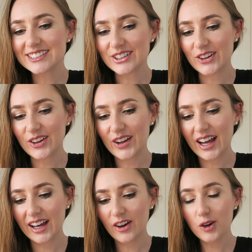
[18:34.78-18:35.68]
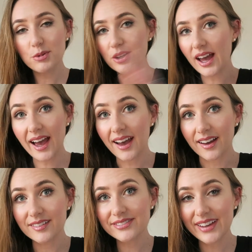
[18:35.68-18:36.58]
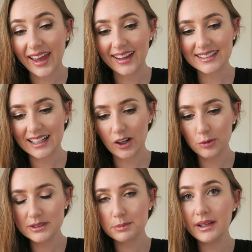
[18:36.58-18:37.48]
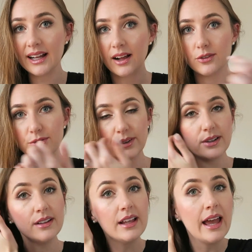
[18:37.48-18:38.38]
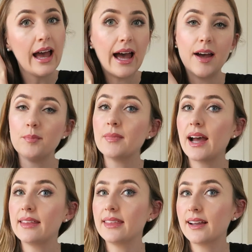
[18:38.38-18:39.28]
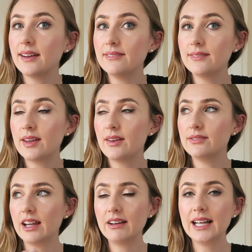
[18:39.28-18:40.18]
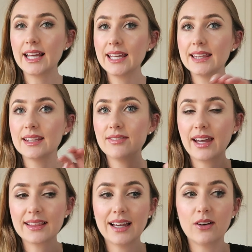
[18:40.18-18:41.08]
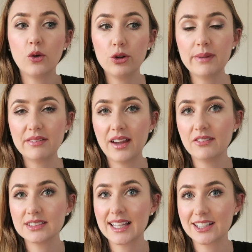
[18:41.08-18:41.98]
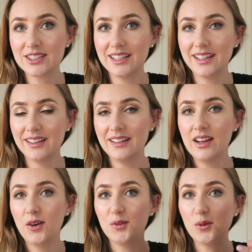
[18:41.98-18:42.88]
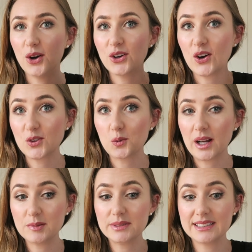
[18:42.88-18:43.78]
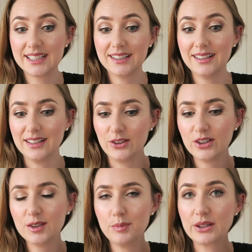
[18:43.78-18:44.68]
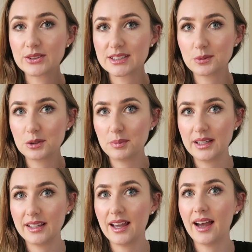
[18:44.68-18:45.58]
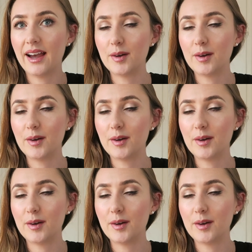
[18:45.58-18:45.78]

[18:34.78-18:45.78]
So I hope you have, and I hope it's been helpful. I think I'm very lucky in the fact that all my favorites actually work on one particular look, because it would be